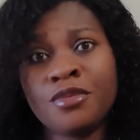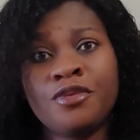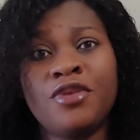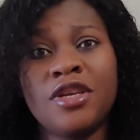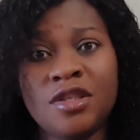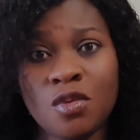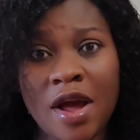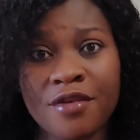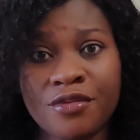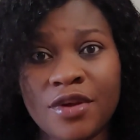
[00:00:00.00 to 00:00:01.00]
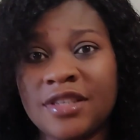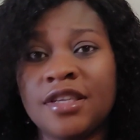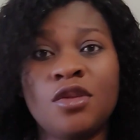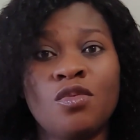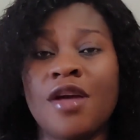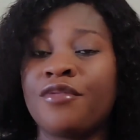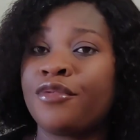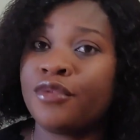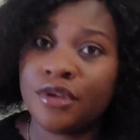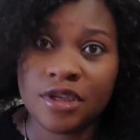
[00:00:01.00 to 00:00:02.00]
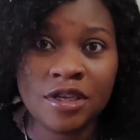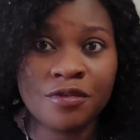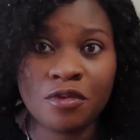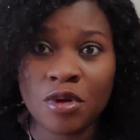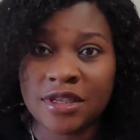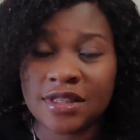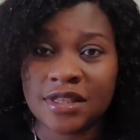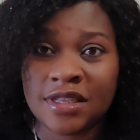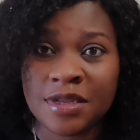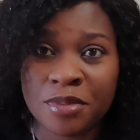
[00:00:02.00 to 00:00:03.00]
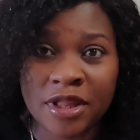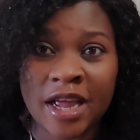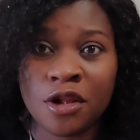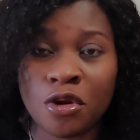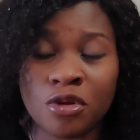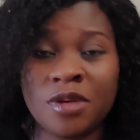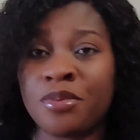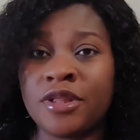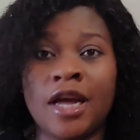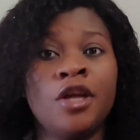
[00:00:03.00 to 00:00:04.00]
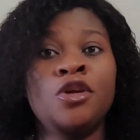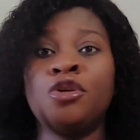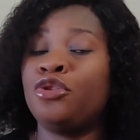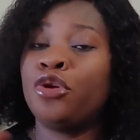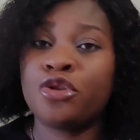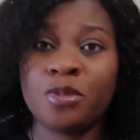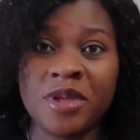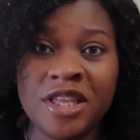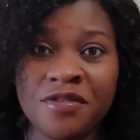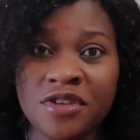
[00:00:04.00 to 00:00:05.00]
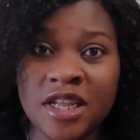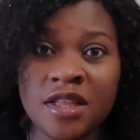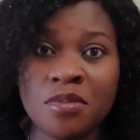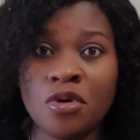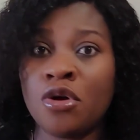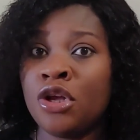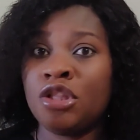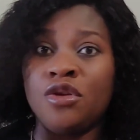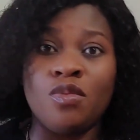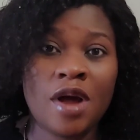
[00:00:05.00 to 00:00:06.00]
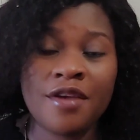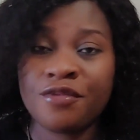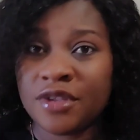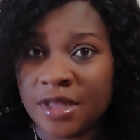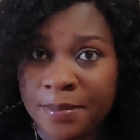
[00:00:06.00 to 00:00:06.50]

face the wife and say the wife influenced the brother-in-law, the brother, not to be given anymore. The wife is